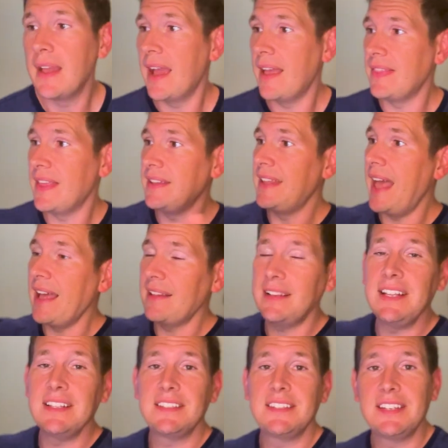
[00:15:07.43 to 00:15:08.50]
And then that
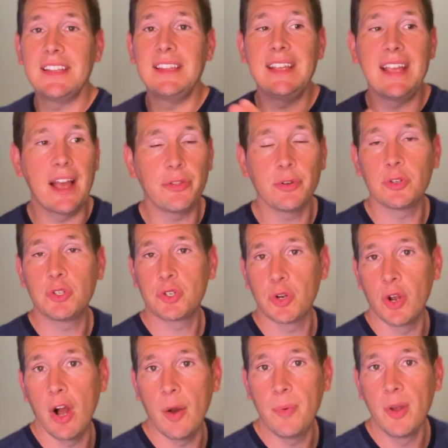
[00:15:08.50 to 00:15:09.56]
leads to the other
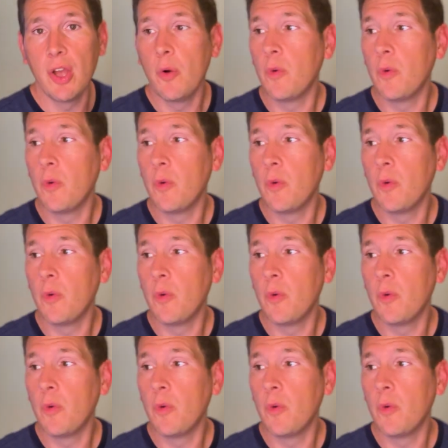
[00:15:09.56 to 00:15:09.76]
trope